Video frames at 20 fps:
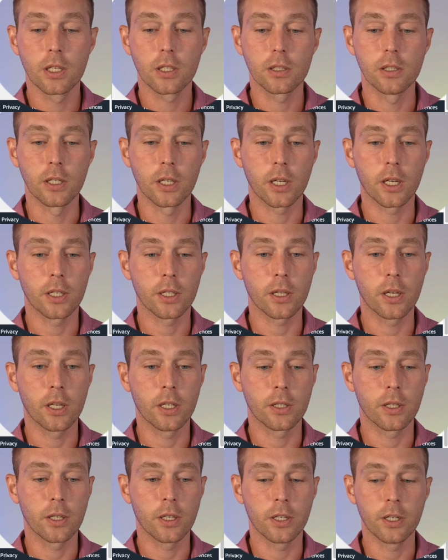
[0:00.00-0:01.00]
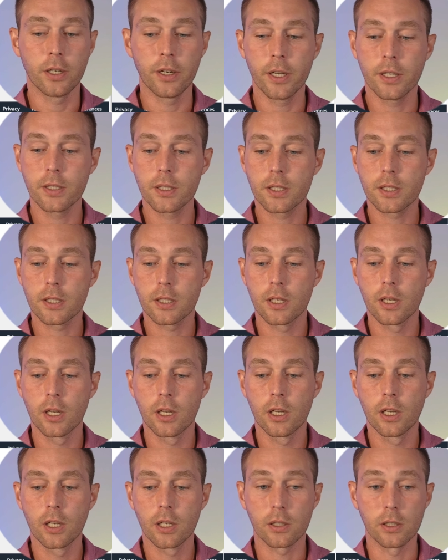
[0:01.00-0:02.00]
Click Add ARNs,
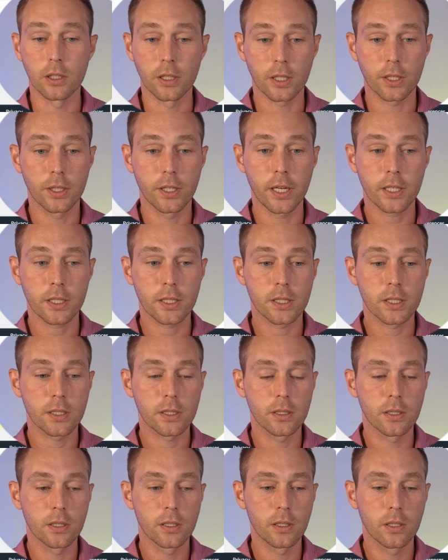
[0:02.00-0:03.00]
click Next,